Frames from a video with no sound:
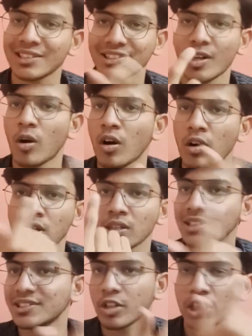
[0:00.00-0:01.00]
all
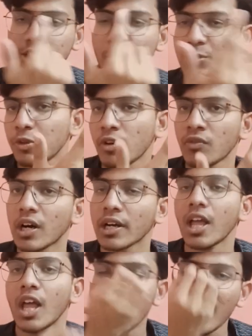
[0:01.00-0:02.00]
these concepts will work.
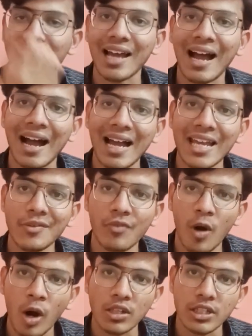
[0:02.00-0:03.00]
But I
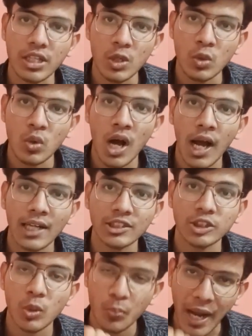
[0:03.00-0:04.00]
want you guys
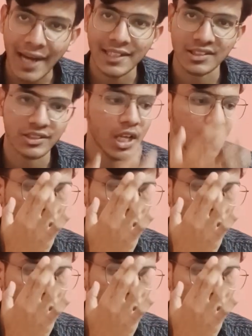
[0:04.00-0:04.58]
to practice.